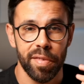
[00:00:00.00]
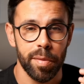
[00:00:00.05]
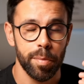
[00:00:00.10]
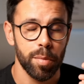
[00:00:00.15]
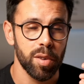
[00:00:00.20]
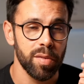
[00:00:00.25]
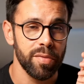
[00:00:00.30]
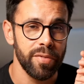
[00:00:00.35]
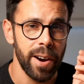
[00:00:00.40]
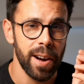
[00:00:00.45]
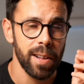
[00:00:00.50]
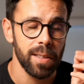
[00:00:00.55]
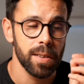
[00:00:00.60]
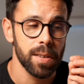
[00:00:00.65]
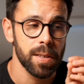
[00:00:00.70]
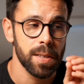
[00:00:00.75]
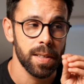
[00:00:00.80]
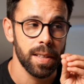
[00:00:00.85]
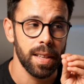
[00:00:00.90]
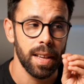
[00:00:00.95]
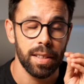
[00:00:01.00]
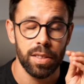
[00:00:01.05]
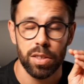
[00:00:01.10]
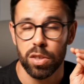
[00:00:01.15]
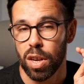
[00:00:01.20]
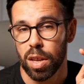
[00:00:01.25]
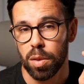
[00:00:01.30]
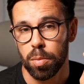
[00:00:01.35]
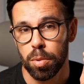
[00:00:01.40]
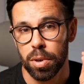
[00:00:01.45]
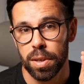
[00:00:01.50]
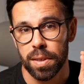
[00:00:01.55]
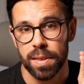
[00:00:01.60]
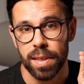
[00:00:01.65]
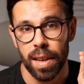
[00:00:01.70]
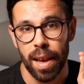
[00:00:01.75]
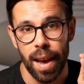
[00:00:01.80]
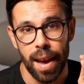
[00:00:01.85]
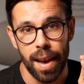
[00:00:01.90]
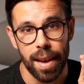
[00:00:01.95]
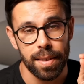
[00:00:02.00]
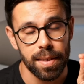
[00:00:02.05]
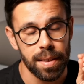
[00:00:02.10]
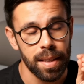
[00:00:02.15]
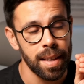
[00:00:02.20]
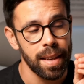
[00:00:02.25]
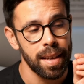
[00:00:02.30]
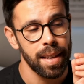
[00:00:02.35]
the profilers that JetBrains has.